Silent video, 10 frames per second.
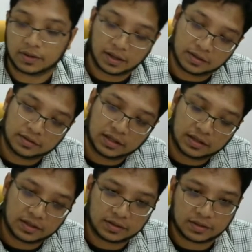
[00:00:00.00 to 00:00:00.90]
Okay, I think
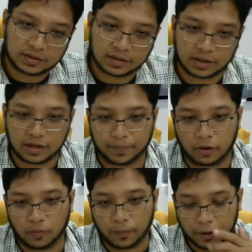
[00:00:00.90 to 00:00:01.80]
this is the
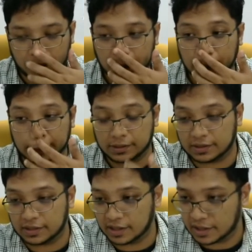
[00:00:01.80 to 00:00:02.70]
PowerPoint here
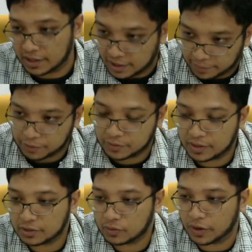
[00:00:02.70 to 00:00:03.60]
is I'm
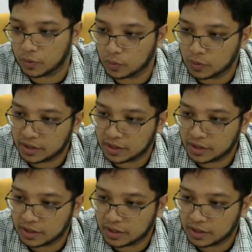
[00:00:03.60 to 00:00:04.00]
using is quite old.